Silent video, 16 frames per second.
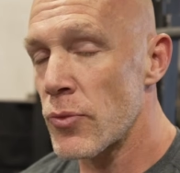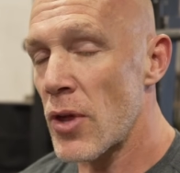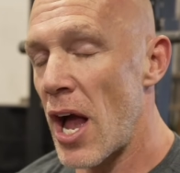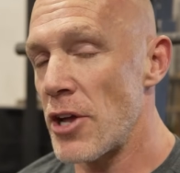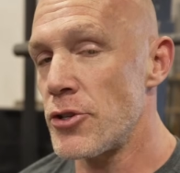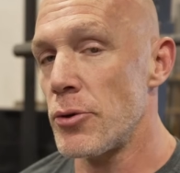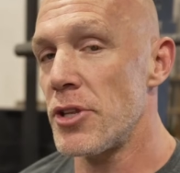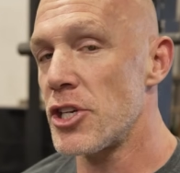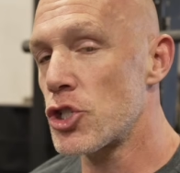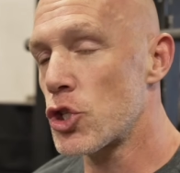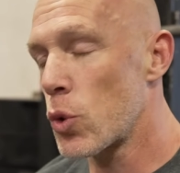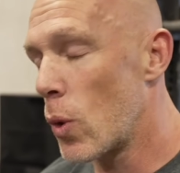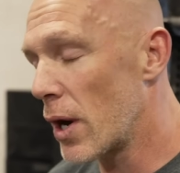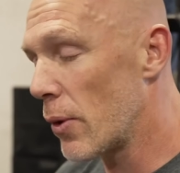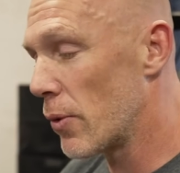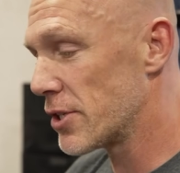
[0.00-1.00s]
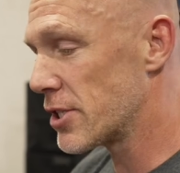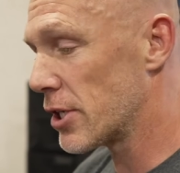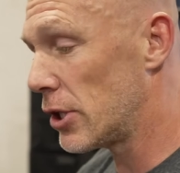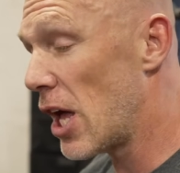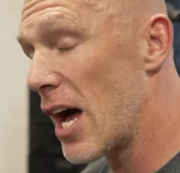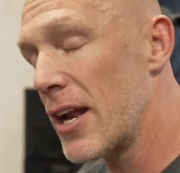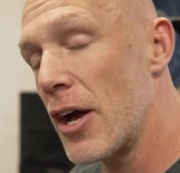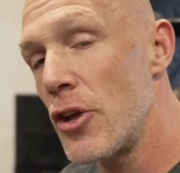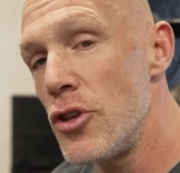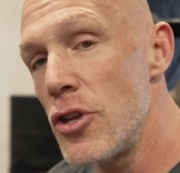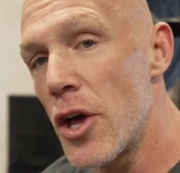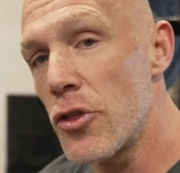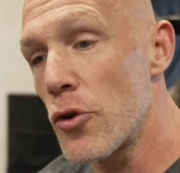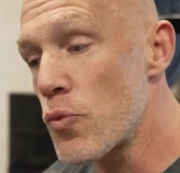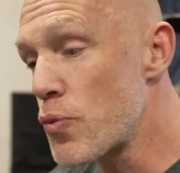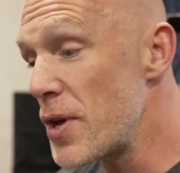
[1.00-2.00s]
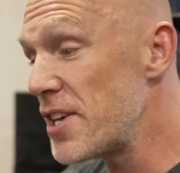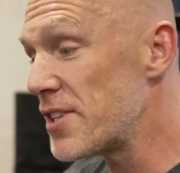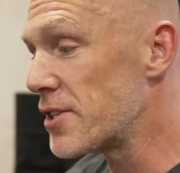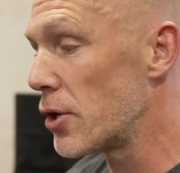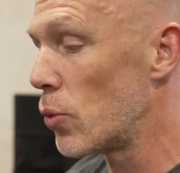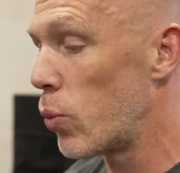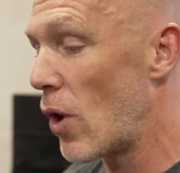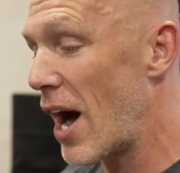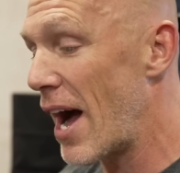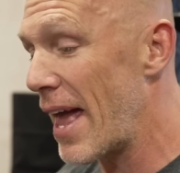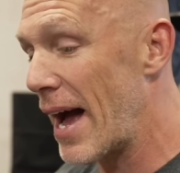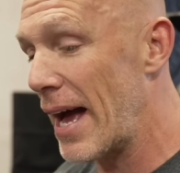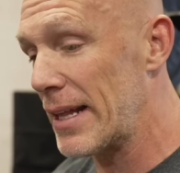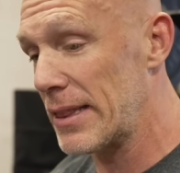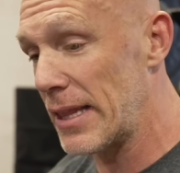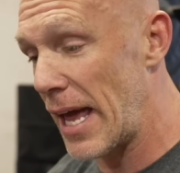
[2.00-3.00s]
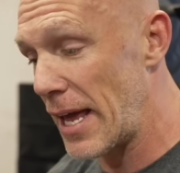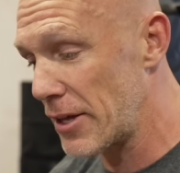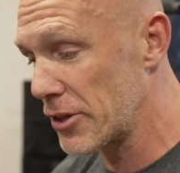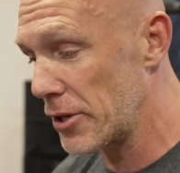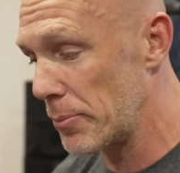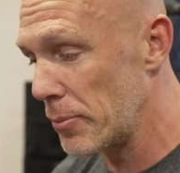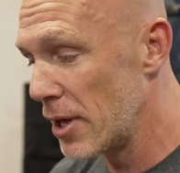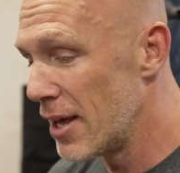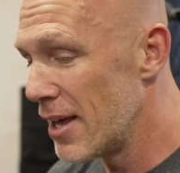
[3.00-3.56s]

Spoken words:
I do these 21s a lot. Another reason why I like them.